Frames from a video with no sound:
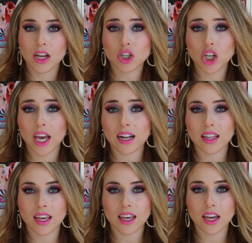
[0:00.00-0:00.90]

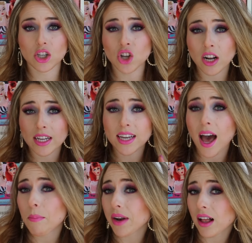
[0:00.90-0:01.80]
channeling Johnny
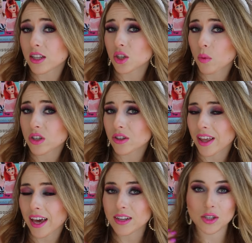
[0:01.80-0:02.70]
Depp in Alice in
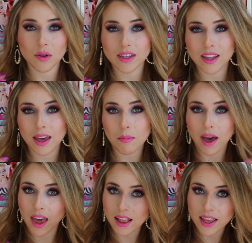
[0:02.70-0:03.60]
Wonderland. Do you guys like
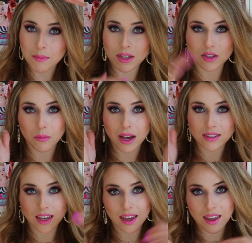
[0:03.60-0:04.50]
my Glam Easter
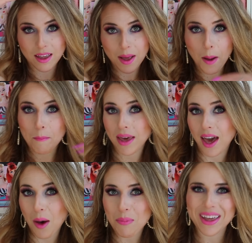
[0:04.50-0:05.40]
basket
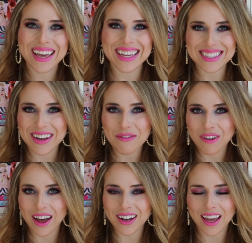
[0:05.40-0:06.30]
makeup? Isn't it
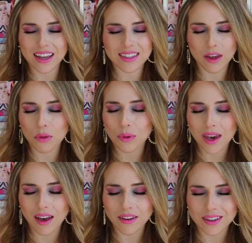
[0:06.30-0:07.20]
fun? It has like 3
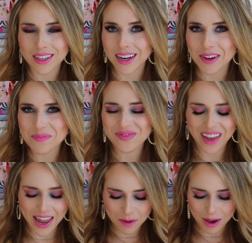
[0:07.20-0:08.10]
colors in it.
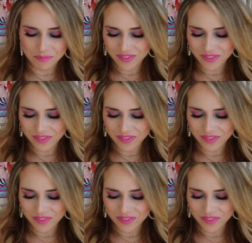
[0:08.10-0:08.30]
Anyway,